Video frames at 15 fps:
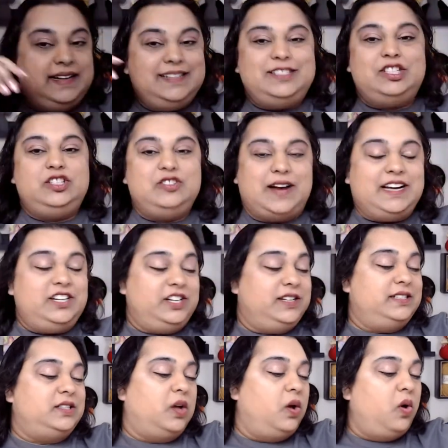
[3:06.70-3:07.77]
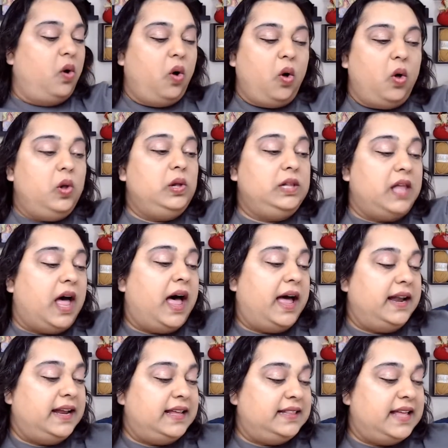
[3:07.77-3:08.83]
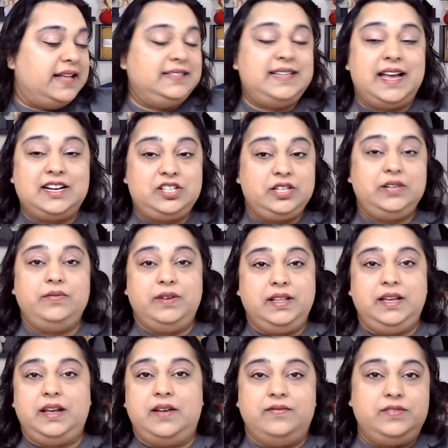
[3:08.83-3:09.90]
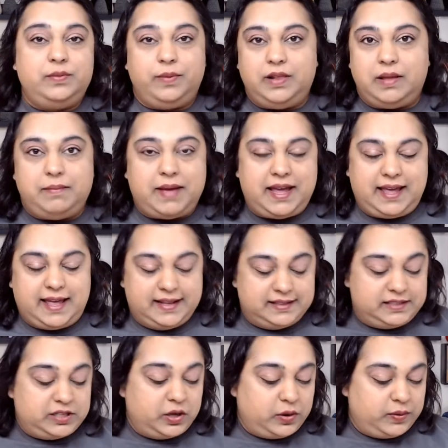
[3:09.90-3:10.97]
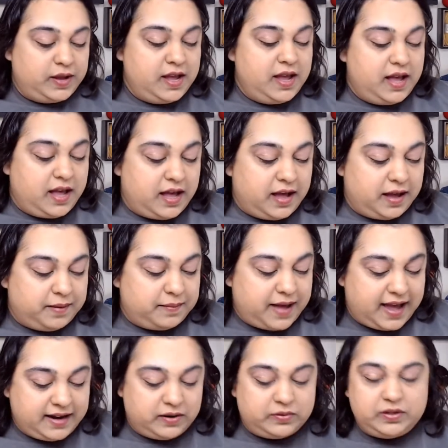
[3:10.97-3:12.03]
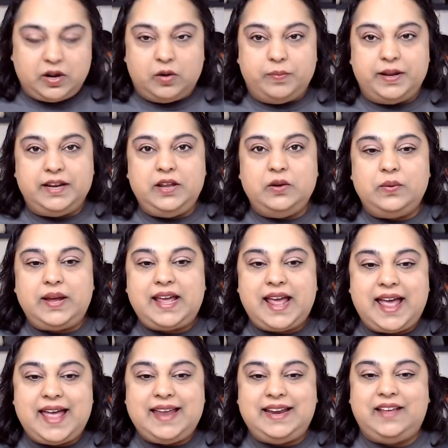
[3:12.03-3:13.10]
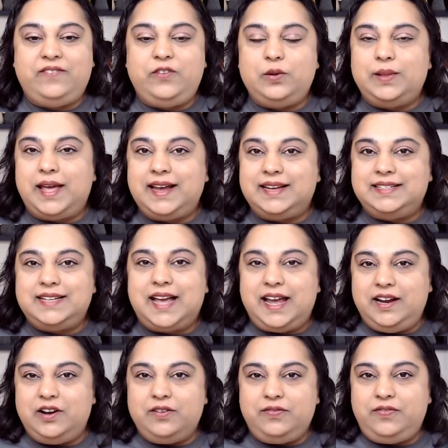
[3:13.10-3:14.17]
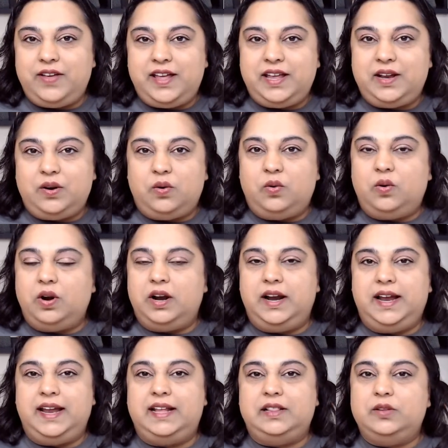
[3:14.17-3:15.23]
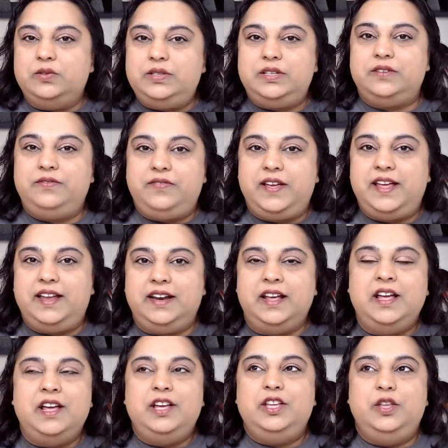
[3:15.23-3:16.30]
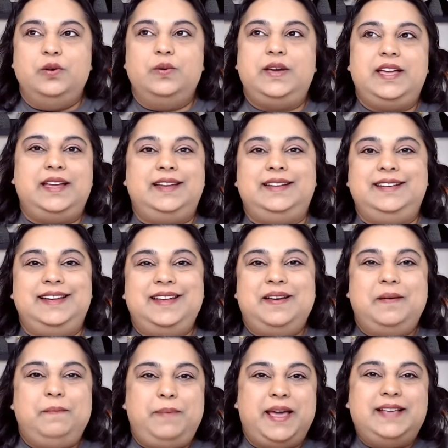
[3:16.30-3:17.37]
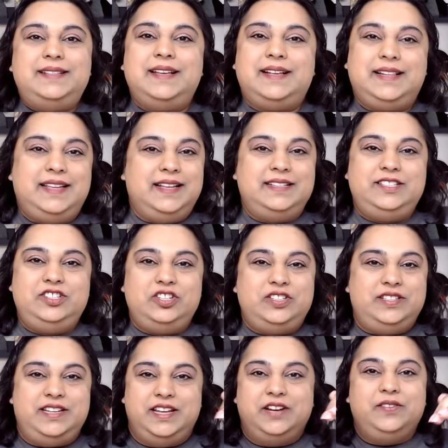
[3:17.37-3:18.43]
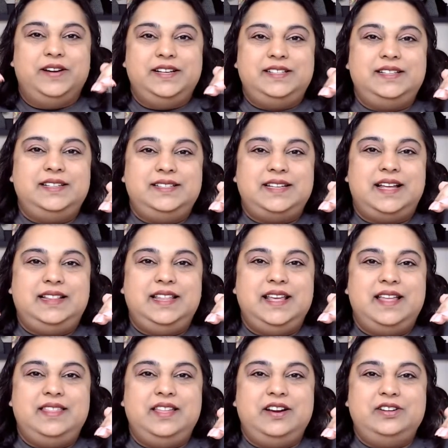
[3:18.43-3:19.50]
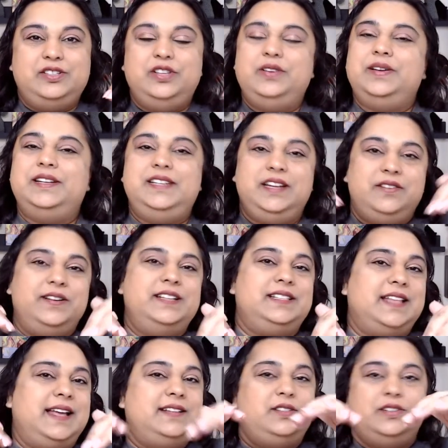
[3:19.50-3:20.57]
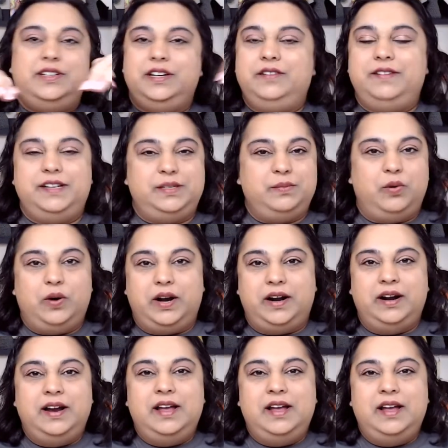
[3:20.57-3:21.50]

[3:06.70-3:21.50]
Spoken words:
stretches a whole lot, and that's actually really comfortable on my head. So I don't know, but you can, if you like a tighter fit or a looser fit, you can, basically it's just decreases at the end there, so you can decrease less or decrease more